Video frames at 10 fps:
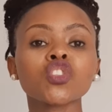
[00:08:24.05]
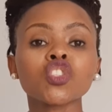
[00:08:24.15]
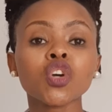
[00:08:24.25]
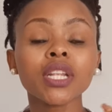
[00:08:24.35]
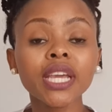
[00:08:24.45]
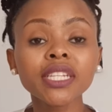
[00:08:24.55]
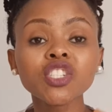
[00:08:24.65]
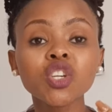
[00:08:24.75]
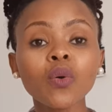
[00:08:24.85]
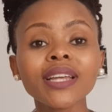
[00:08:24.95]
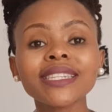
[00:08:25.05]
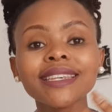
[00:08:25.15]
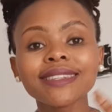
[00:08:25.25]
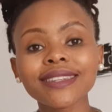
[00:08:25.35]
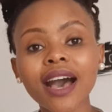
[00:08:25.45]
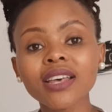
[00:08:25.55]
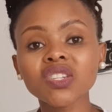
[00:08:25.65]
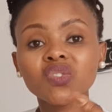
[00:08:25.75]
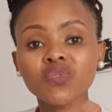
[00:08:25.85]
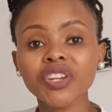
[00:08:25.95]
donate towards a
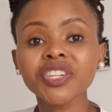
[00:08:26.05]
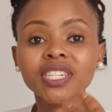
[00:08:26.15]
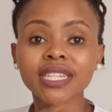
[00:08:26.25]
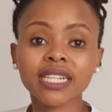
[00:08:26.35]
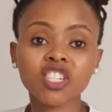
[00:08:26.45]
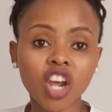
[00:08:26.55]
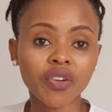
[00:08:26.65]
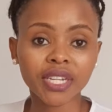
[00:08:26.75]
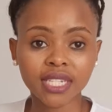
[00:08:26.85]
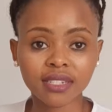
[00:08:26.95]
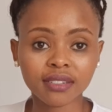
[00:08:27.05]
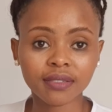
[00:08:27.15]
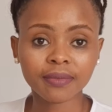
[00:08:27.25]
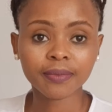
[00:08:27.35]
SARS registered charity.